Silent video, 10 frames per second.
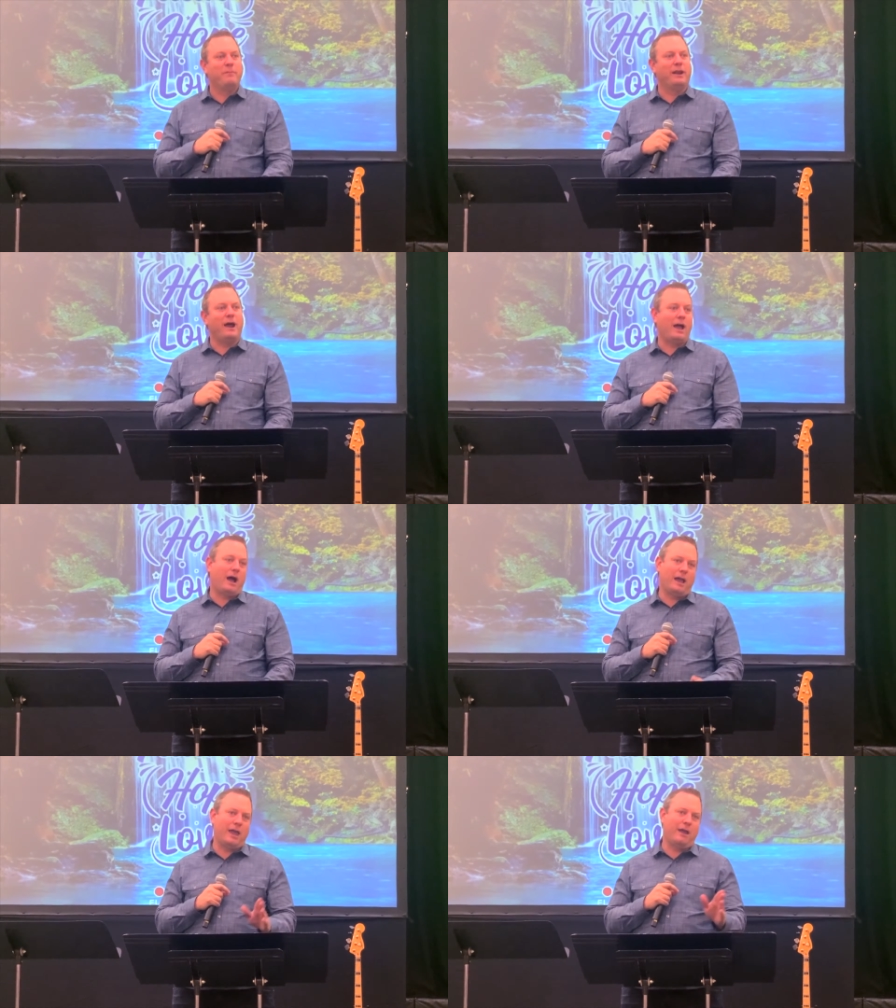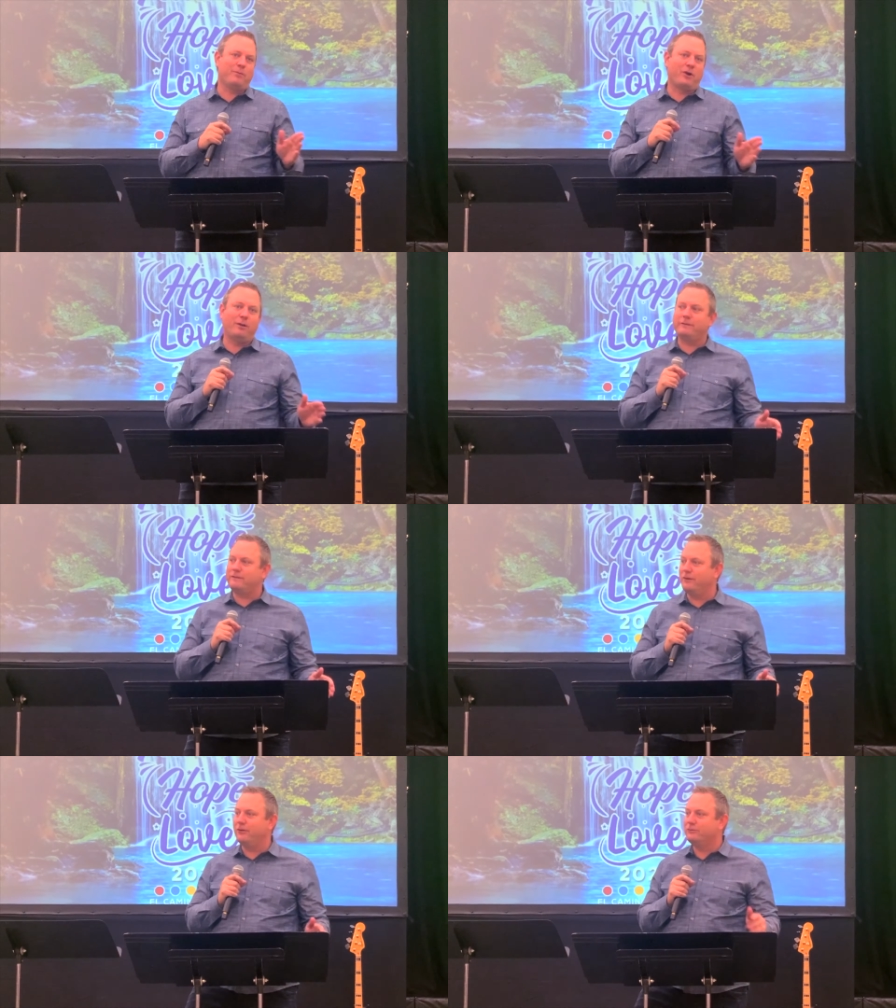But I, I can
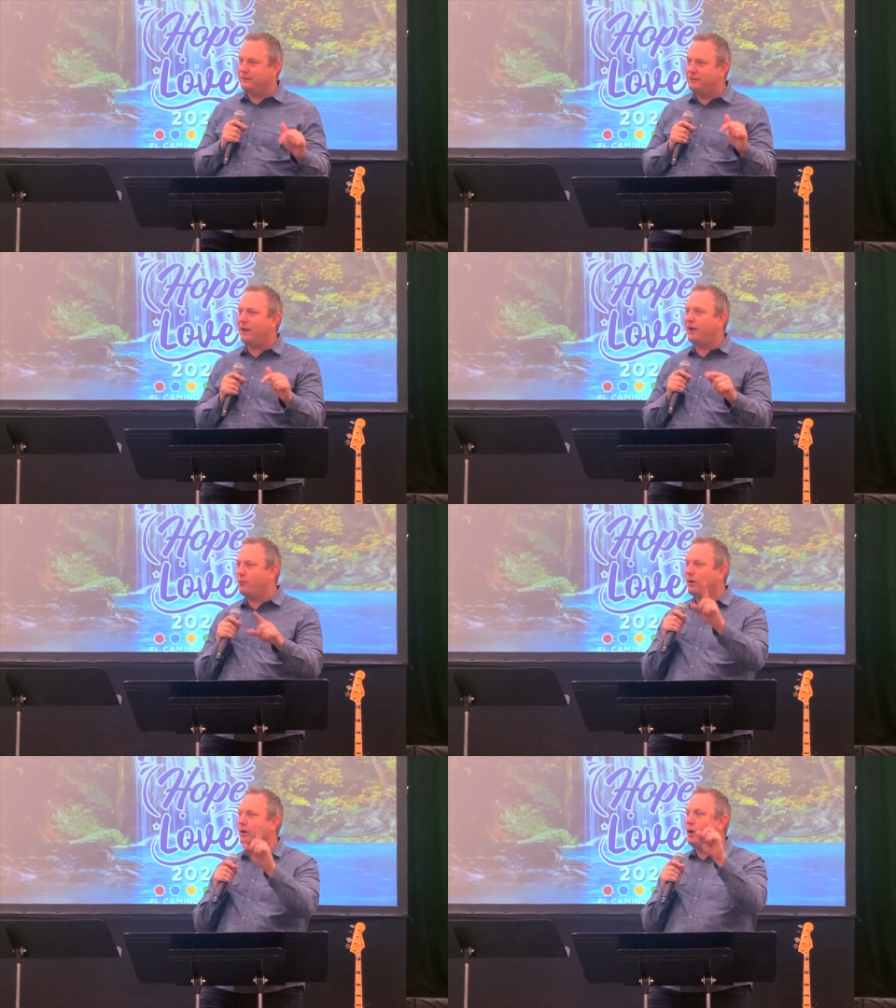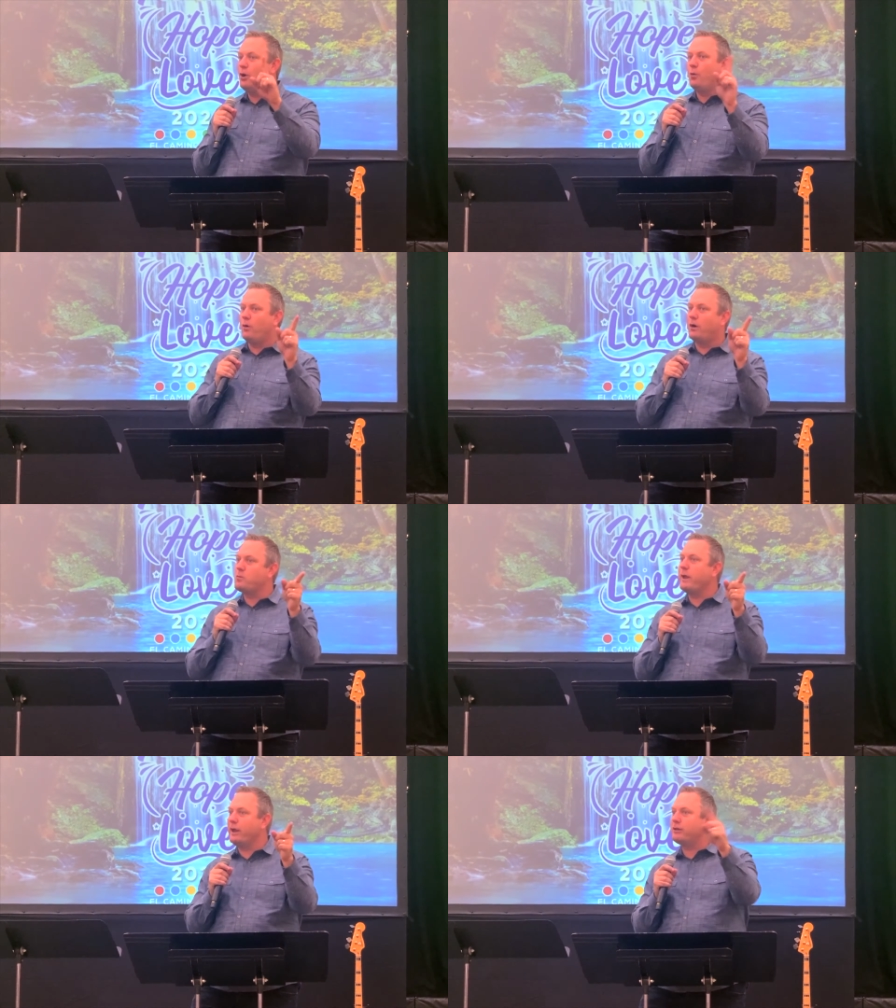promise you today we're
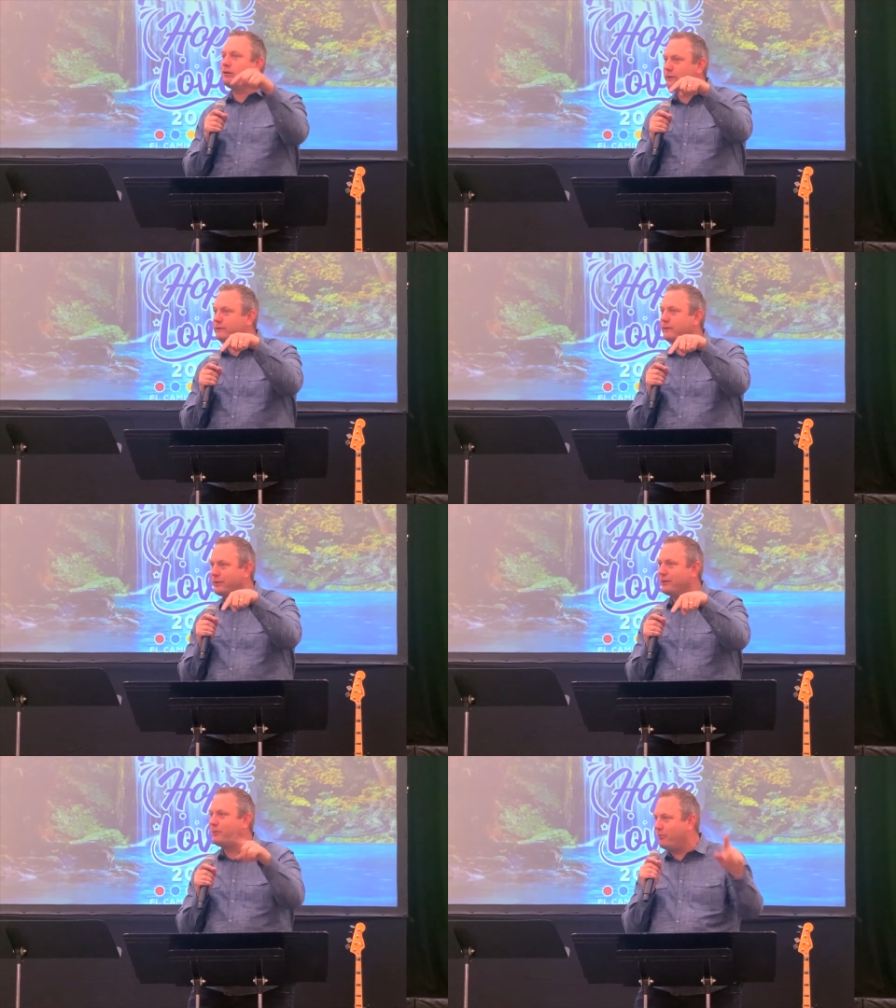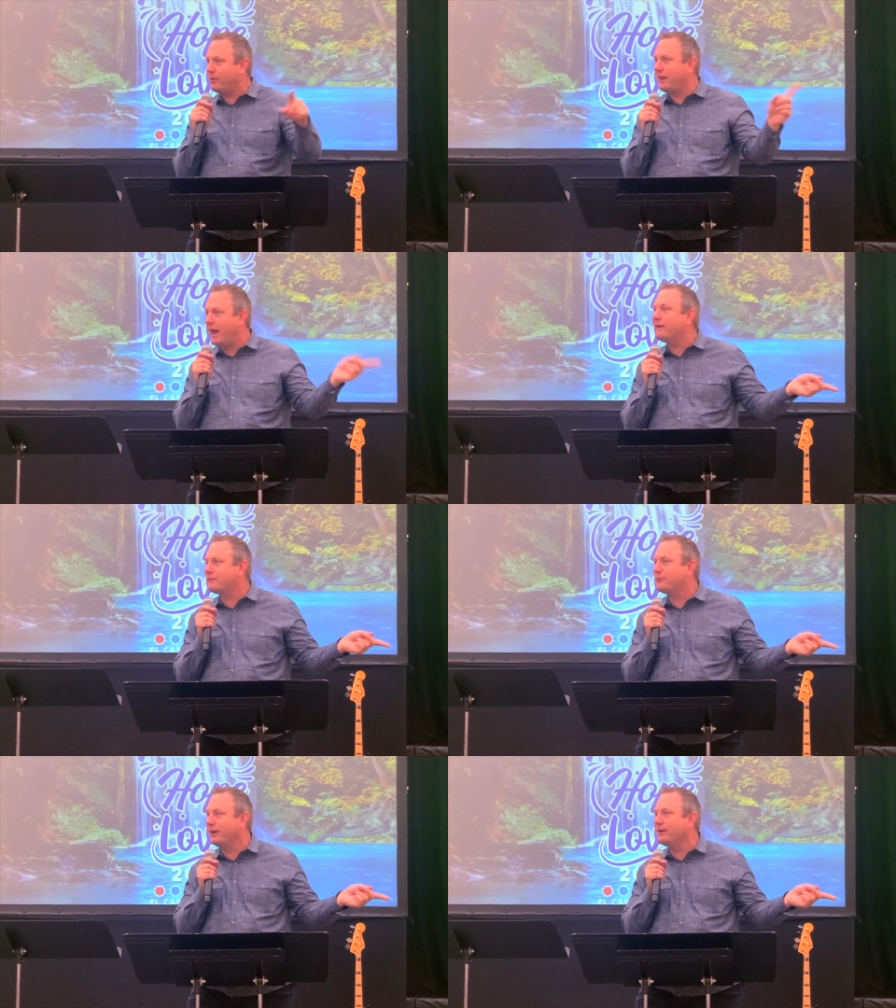one week closer than we were
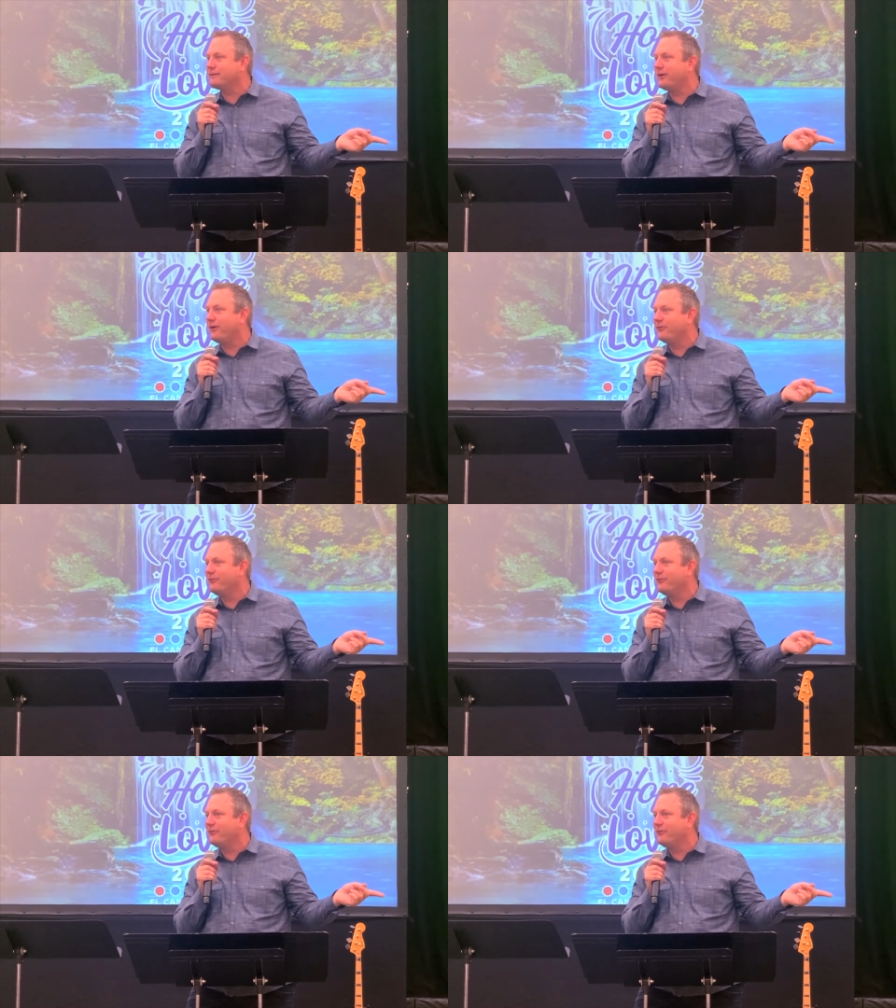last week. So,